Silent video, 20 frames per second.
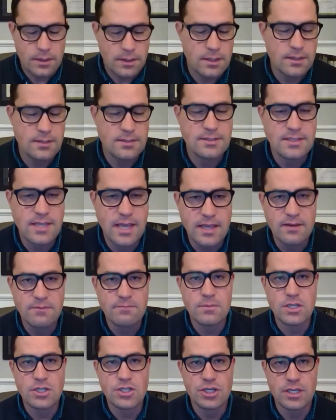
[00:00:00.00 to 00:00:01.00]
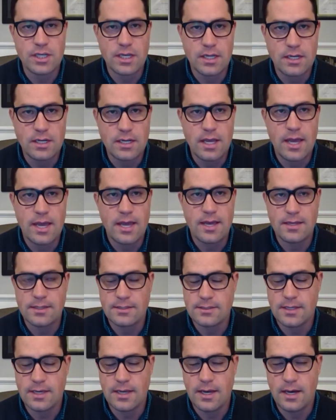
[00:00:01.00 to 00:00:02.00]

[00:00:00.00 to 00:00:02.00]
the state of Michigan has